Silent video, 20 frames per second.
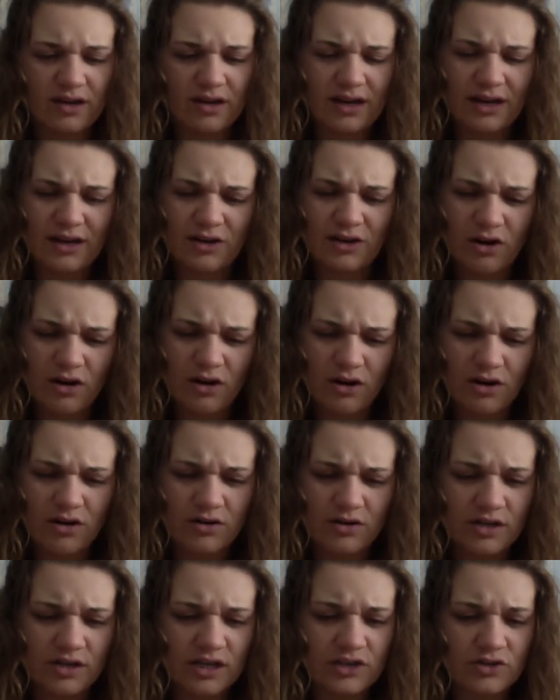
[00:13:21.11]
It
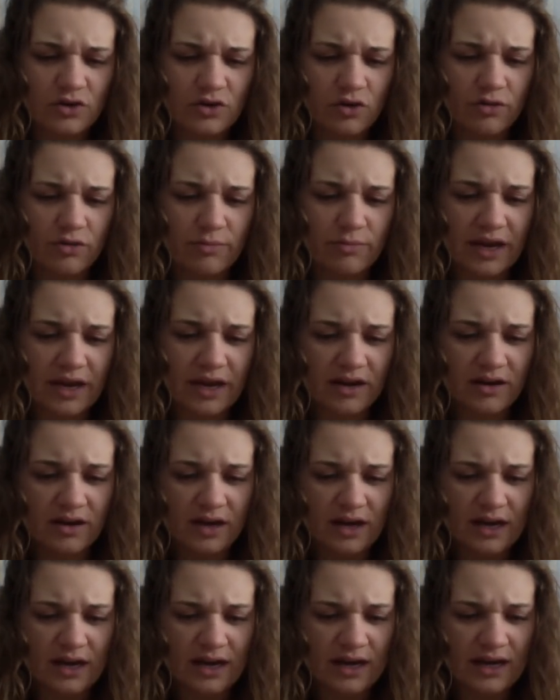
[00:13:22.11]
hurt, he told the man,
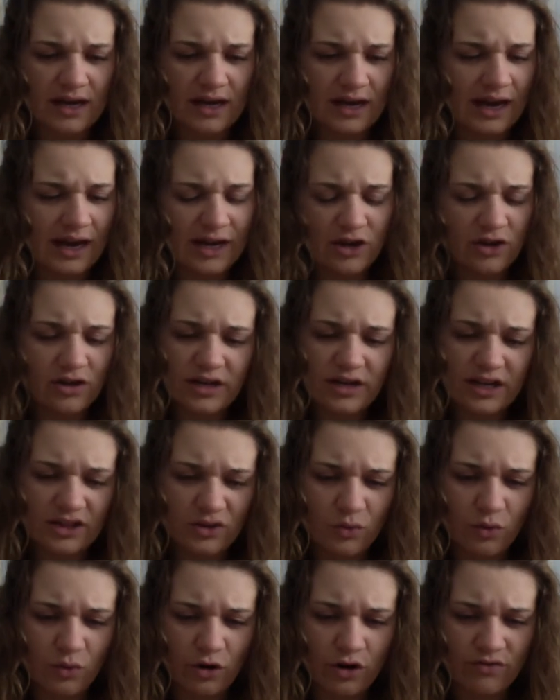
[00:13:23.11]
and I couldn't get
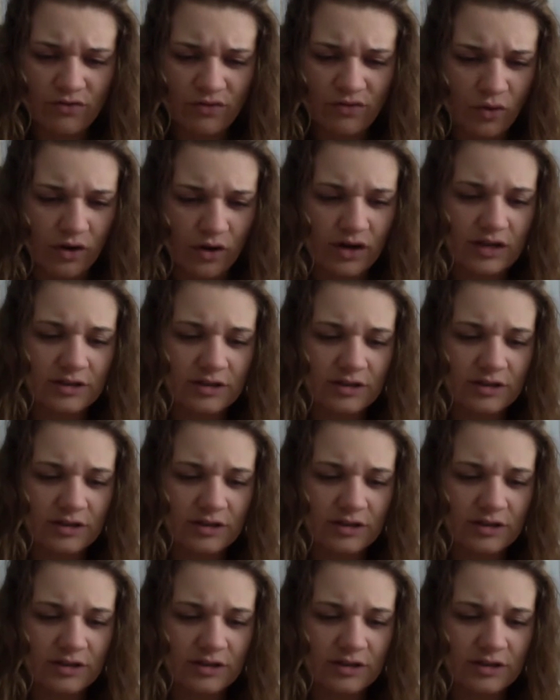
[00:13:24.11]
the word for it.